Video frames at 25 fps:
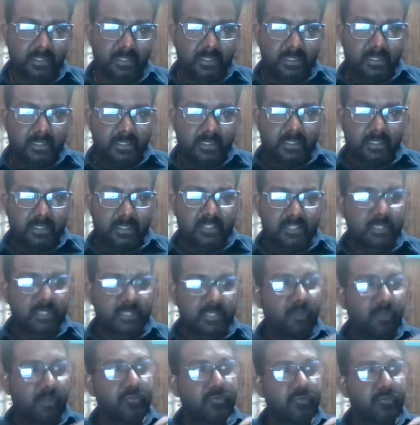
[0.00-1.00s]
and some
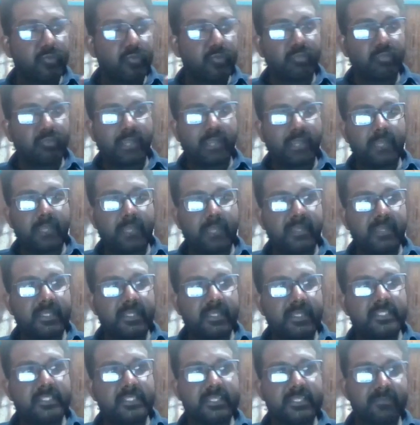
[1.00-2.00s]
of you might be
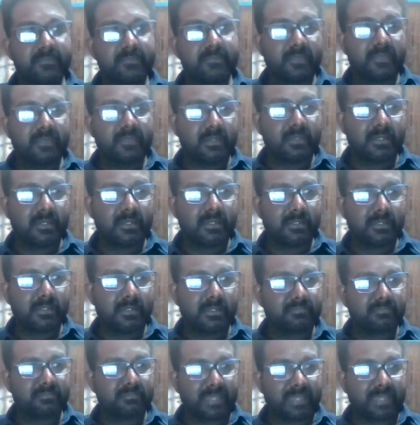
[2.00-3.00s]
teaching
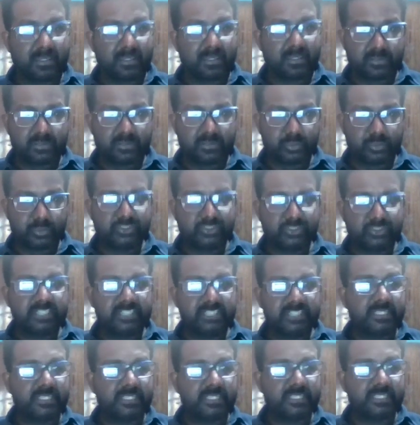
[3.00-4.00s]
like social
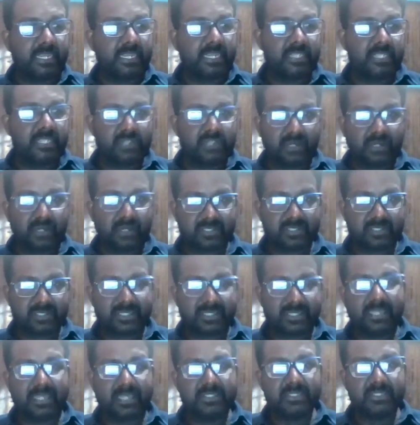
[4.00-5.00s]
studies or
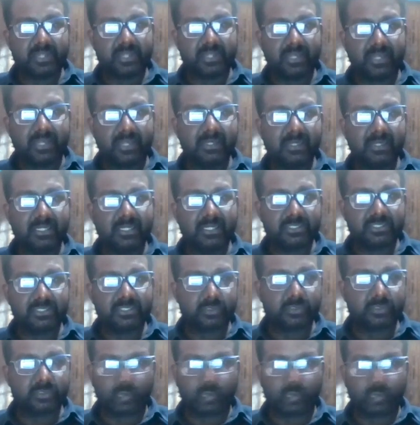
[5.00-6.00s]
science or
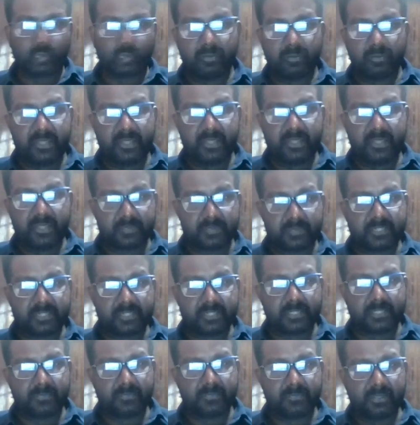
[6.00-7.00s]
English, whatever be the
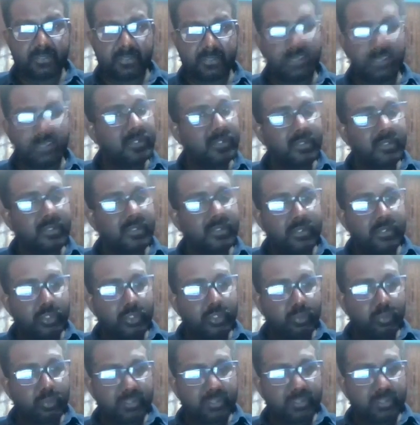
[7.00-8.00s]
subject.
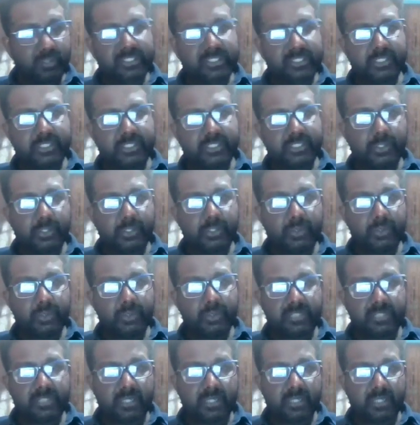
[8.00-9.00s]
You must introduce
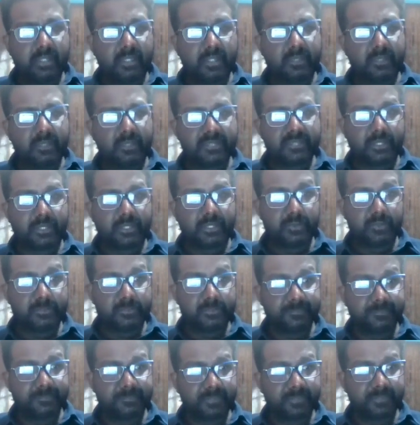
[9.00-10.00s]
the learning
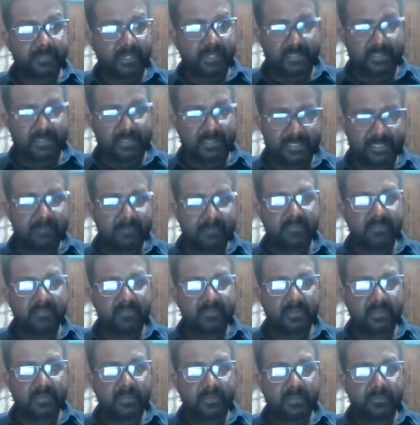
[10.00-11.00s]
objectives and then
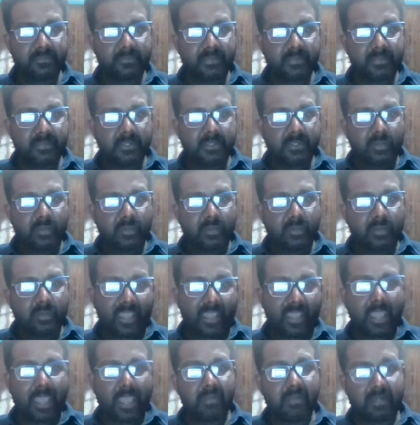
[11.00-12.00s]

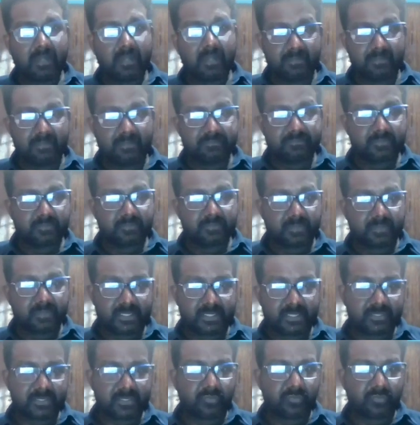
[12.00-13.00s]
vocabulary.
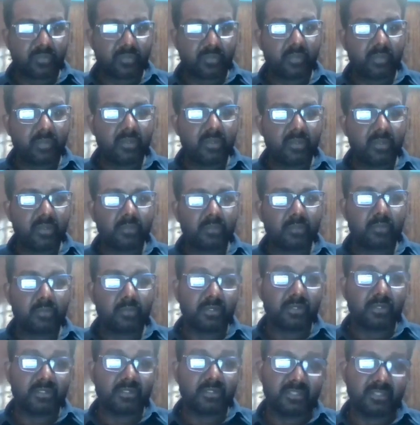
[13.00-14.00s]
That's a very
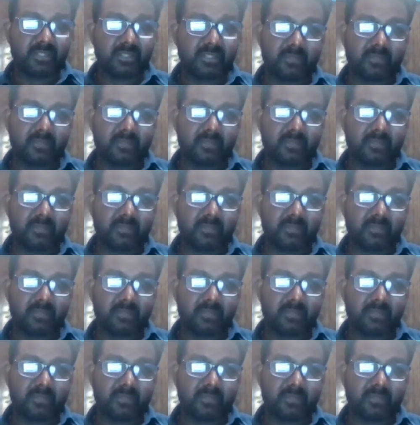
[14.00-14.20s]
important thing.